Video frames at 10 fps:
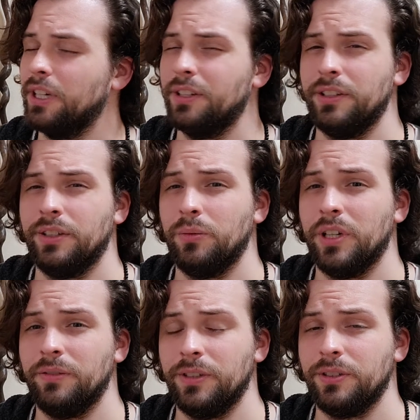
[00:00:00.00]
I think when
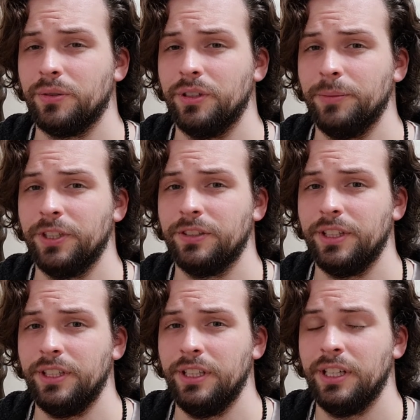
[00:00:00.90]
I first joined the
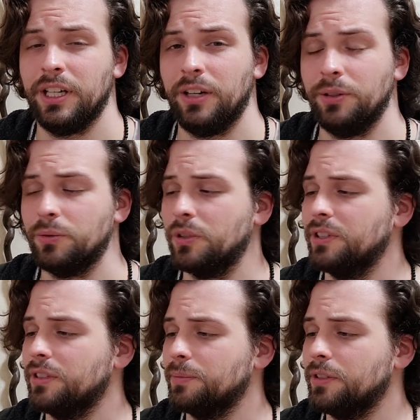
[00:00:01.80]
military, I always
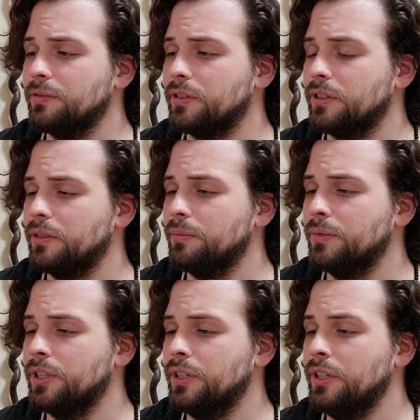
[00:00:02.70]
wanted something from
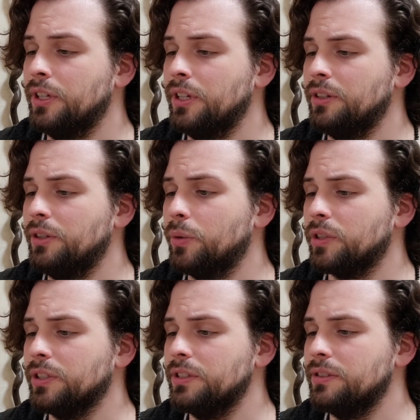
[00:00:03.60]
New
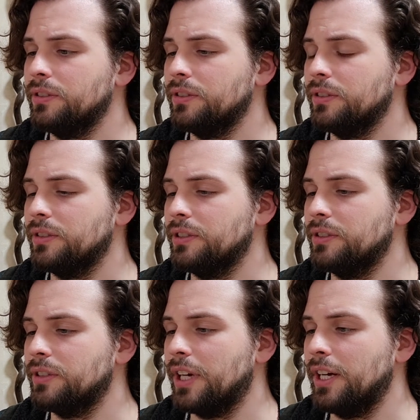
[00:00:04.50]
Orleans
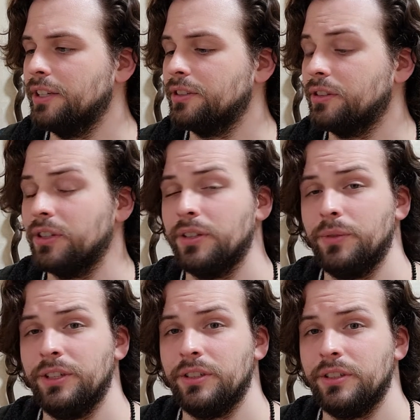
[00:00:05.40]
since I started
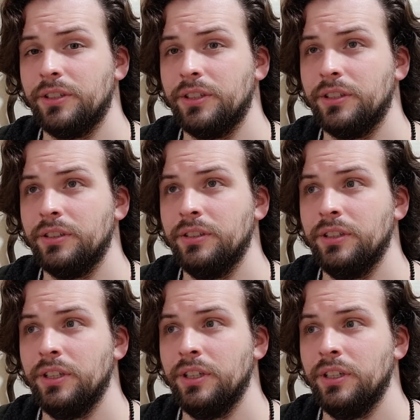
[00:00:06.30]
researching
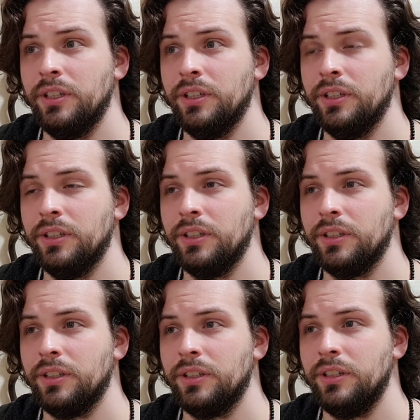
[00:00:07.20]

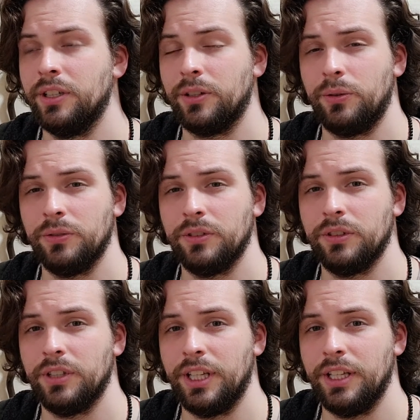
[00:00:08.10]
the
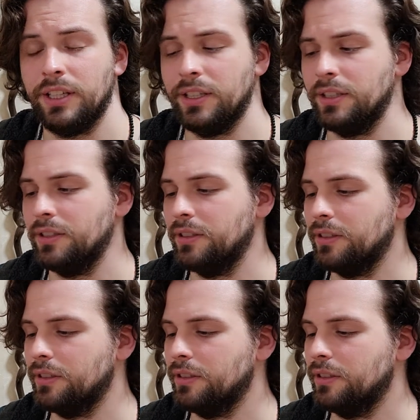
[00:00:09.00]
occult and
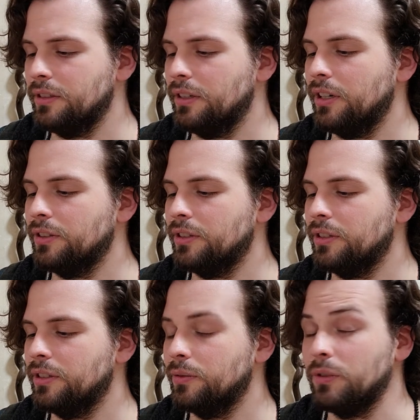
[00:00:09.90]

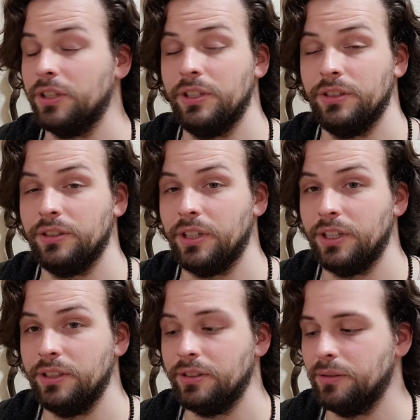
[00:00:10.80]
other religious
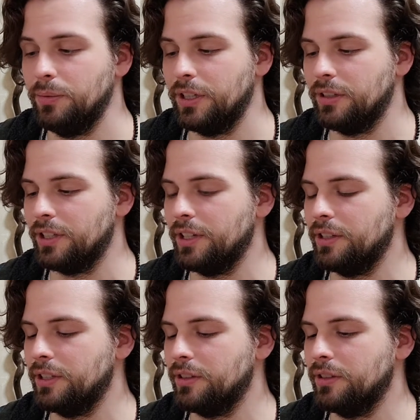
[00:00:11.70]
studies, because I
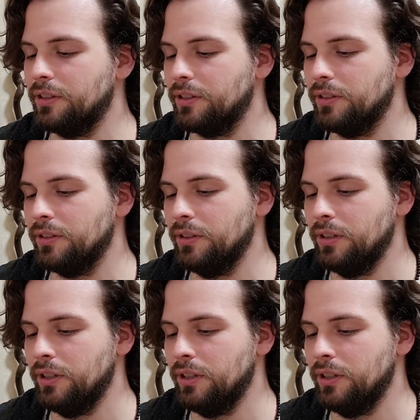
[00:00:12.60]
think the